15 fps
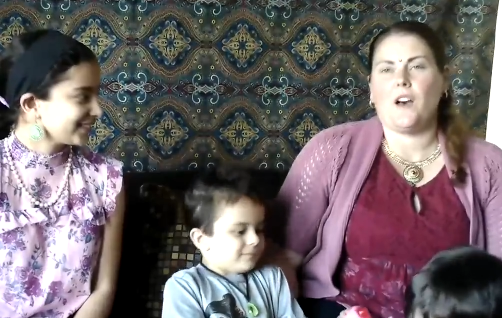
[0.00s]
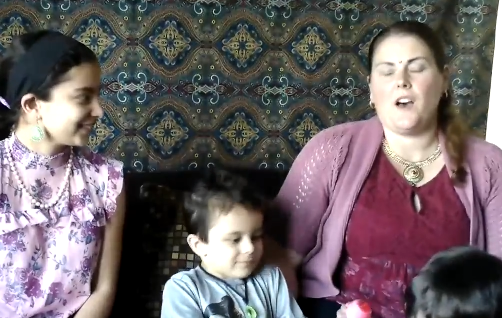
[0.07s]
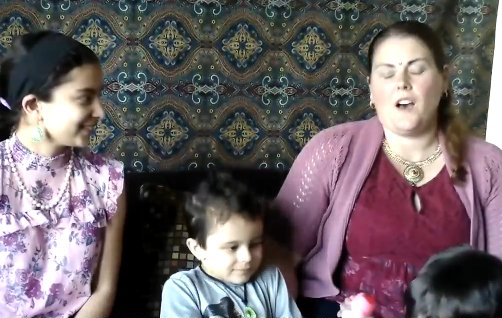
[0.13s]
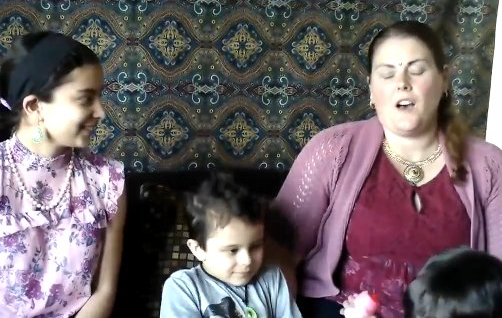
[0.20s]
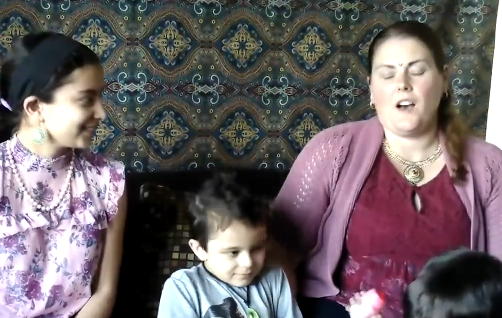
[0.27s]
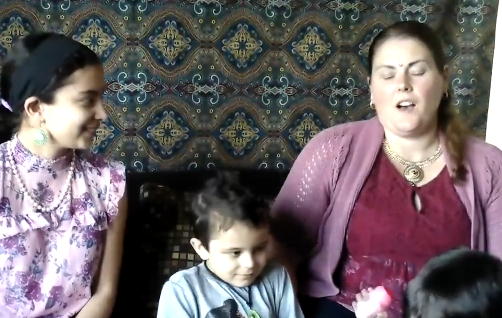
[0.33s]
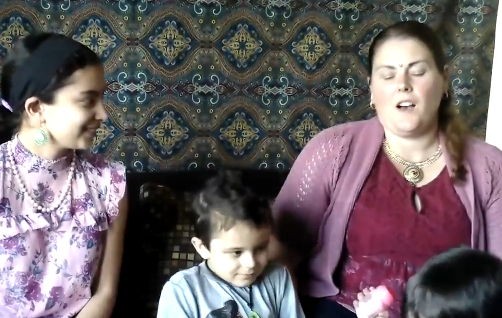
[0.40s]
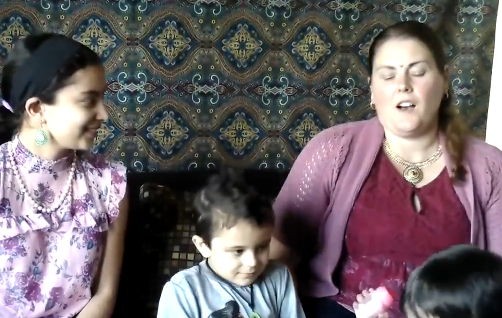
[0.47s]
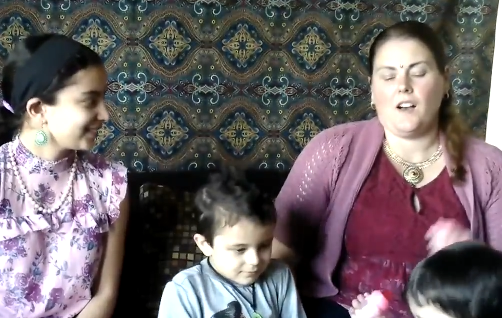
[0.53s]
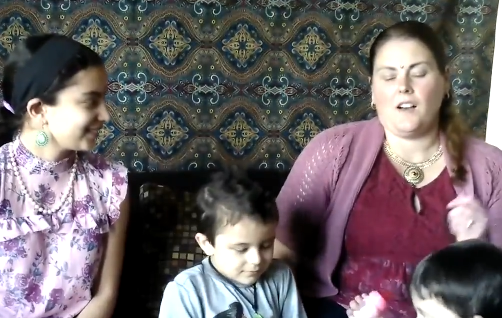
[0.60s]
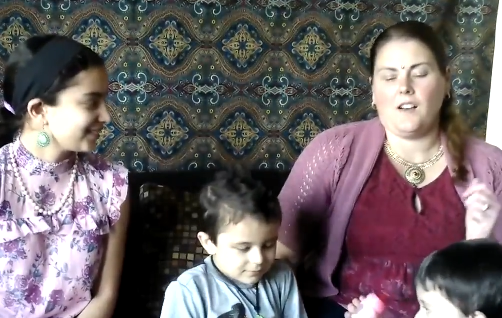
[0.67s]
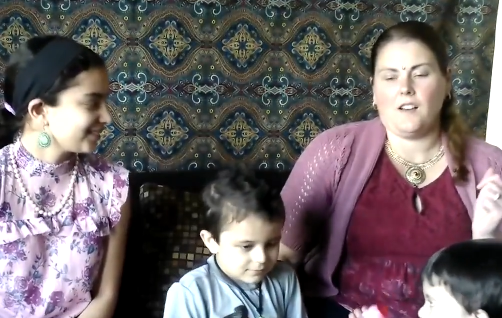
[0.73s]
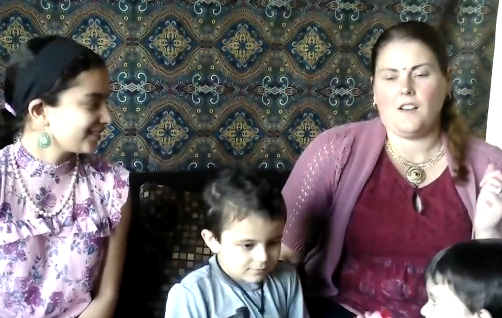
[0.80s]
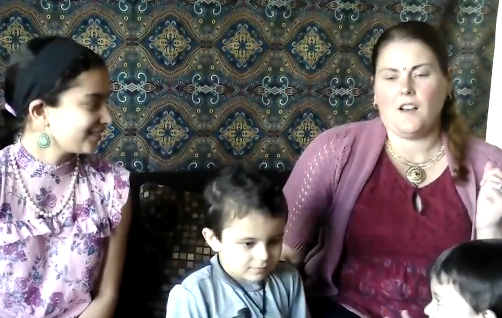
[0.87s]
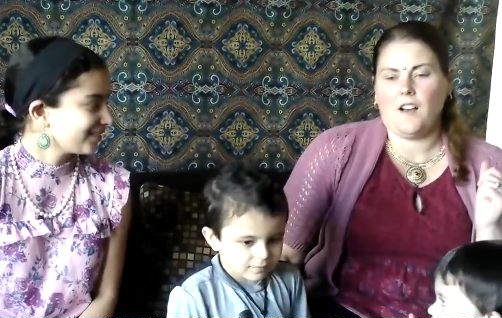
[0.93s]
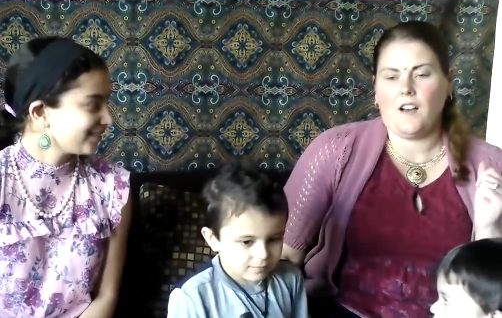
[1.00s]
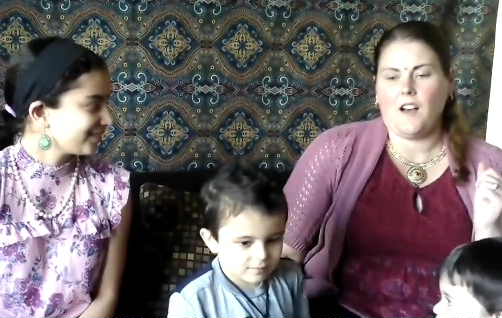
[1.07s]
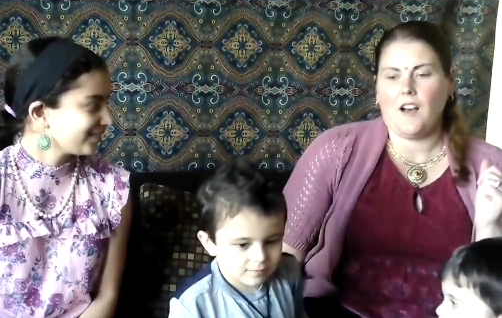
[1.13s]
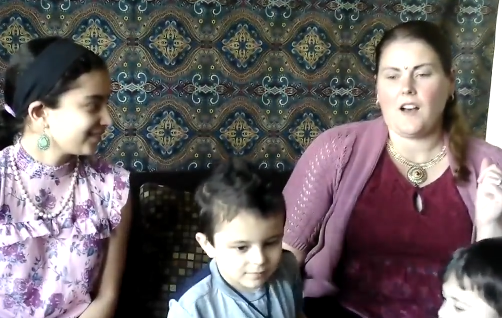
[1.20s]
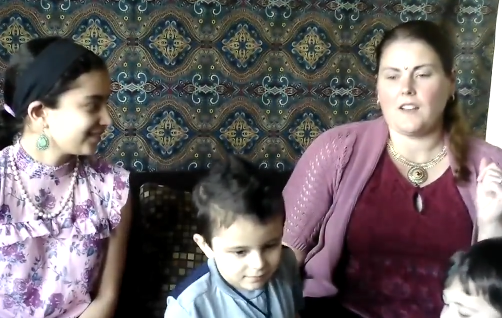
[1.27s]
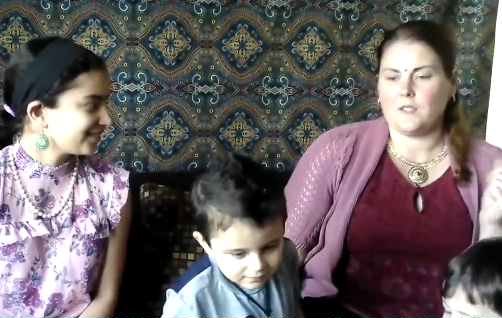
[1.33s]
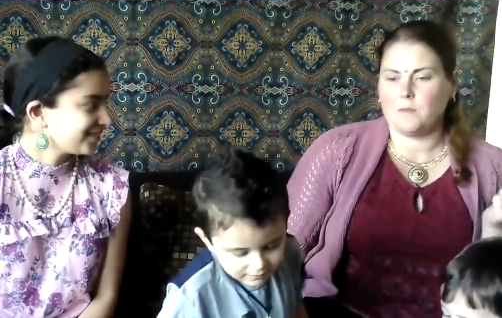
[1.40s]
Speaker 1: the
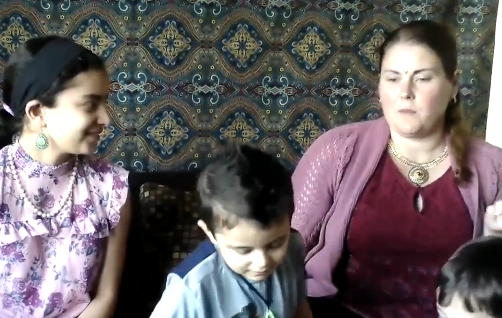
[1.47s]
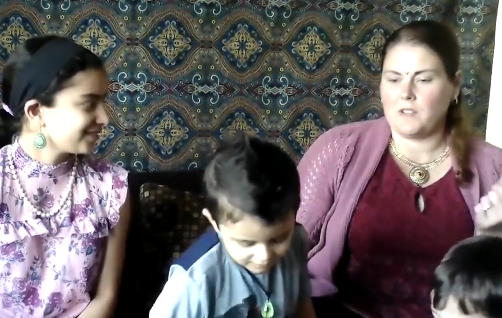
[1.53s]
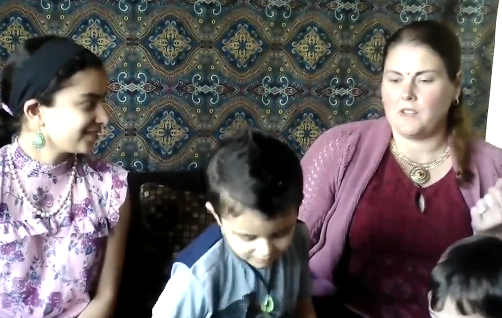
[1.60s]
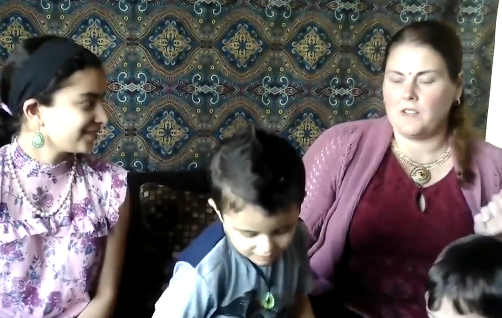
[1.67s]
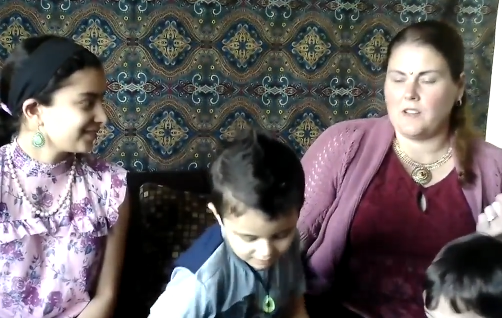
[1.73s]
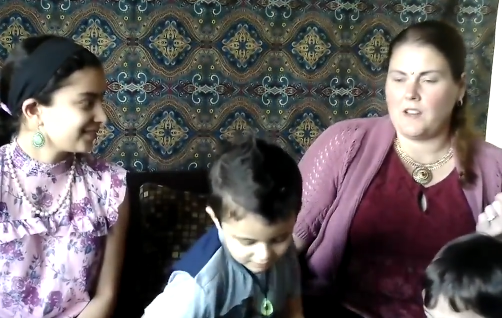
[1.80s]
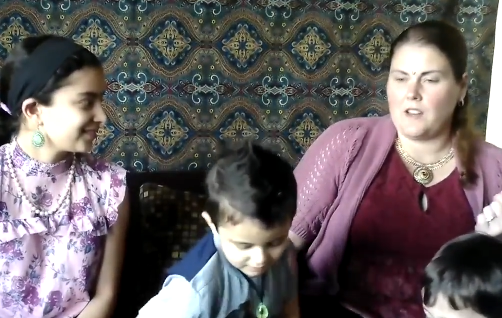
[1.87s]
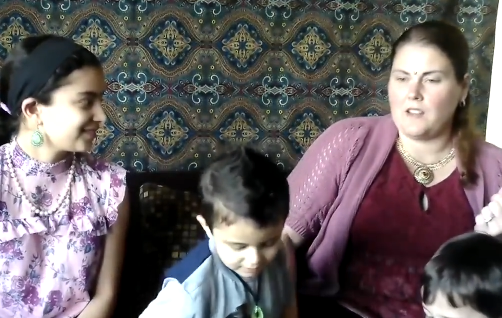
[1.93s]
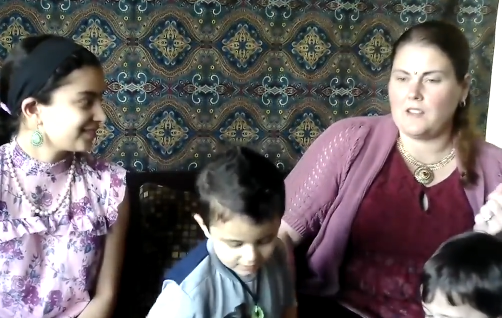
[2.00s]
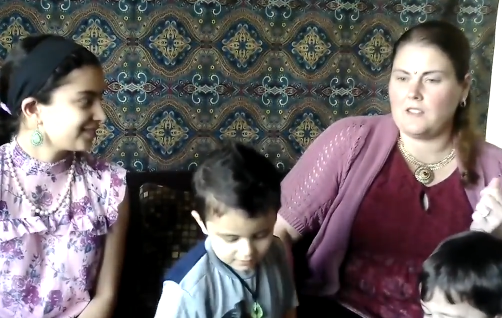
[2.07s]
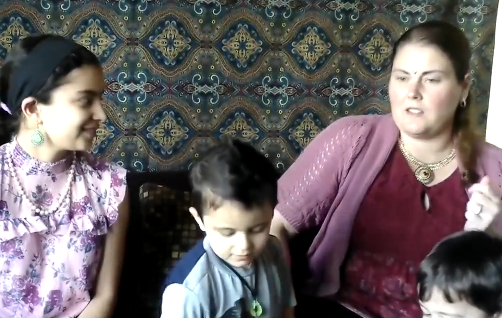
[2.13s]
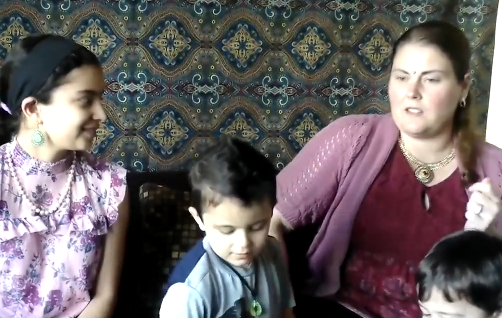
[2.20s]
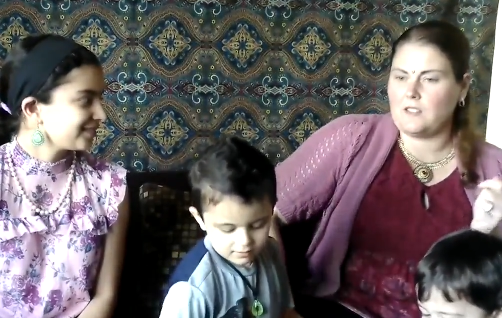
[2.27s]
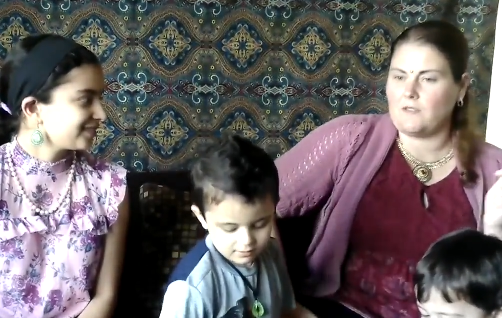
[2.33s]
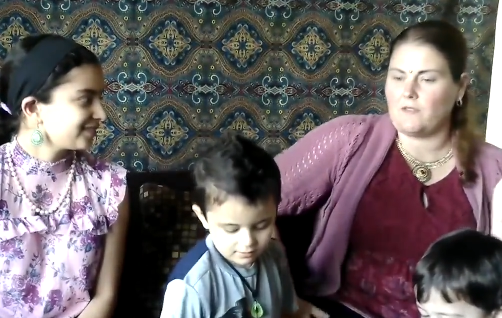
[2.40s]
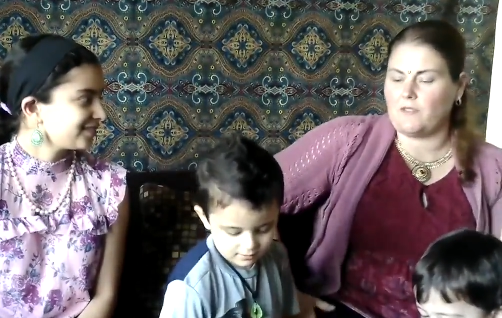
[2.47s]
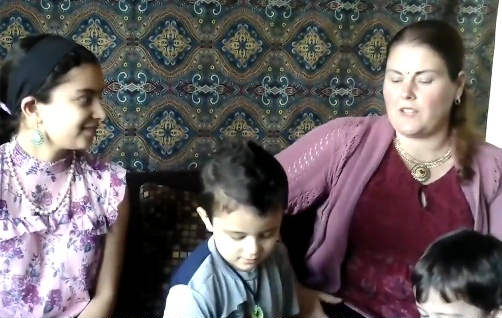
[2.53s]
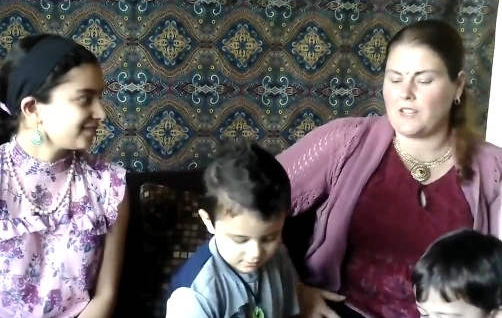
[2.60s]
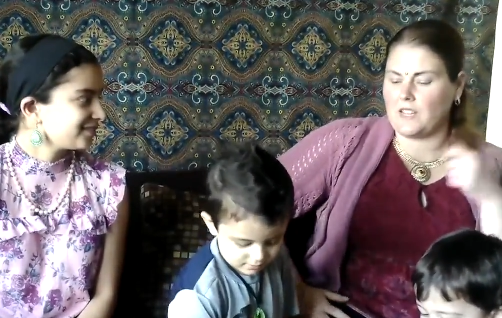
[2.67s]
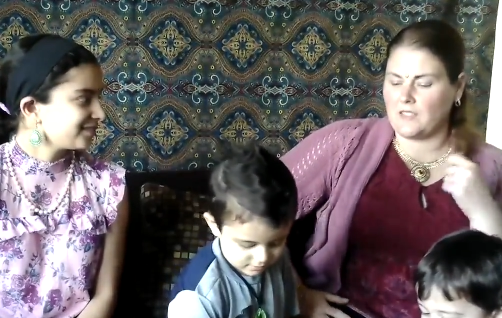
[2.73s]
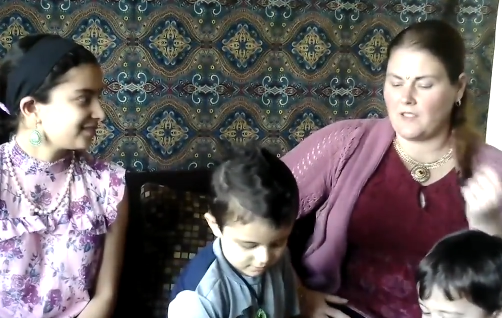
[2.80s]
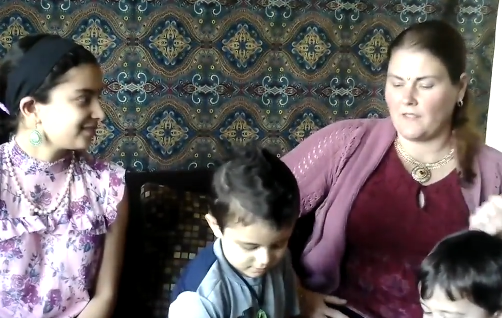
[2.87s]
husband is
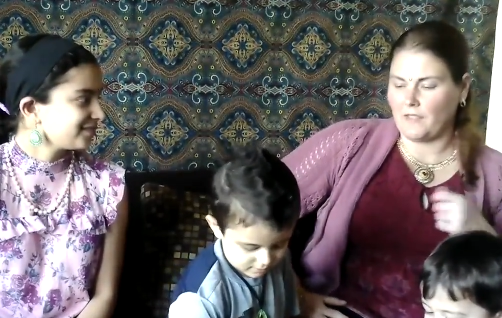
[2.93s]
flinging the